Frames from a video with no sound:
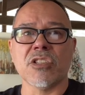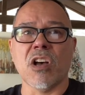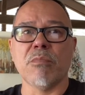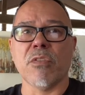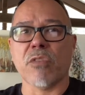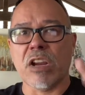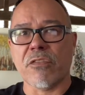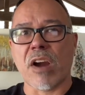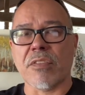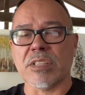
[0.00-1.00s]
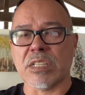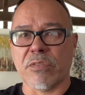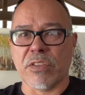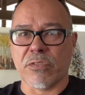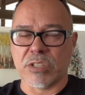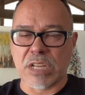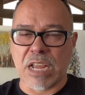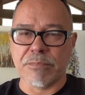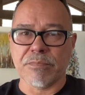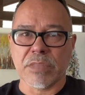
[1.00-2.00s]
So before you fire things out for the first
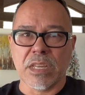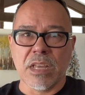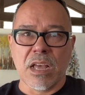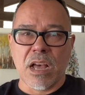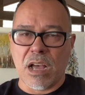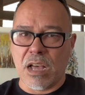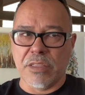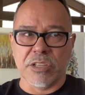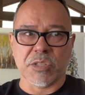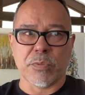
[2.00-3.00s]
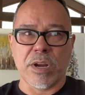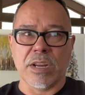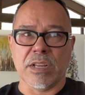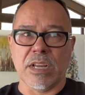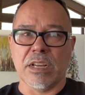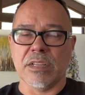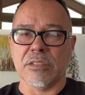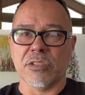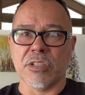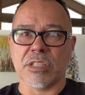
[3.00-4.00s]
time this spring,
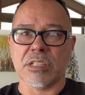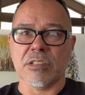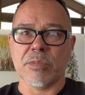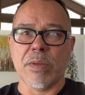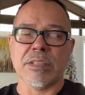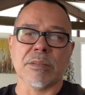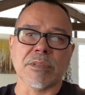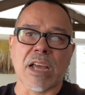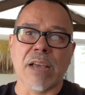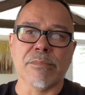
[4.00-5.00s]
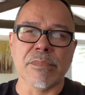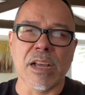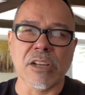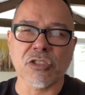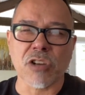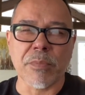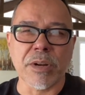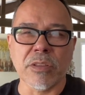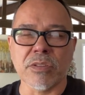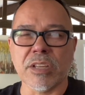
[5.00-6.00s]
just spend some time
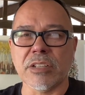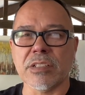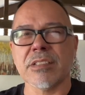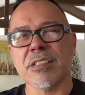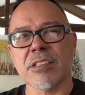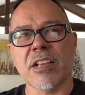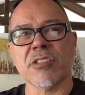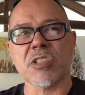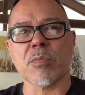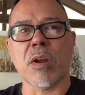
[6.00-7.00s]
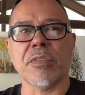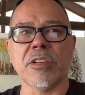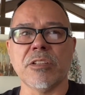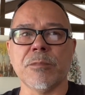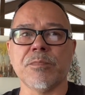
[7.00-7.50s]
sharpening those edges. It's a smart thing to do.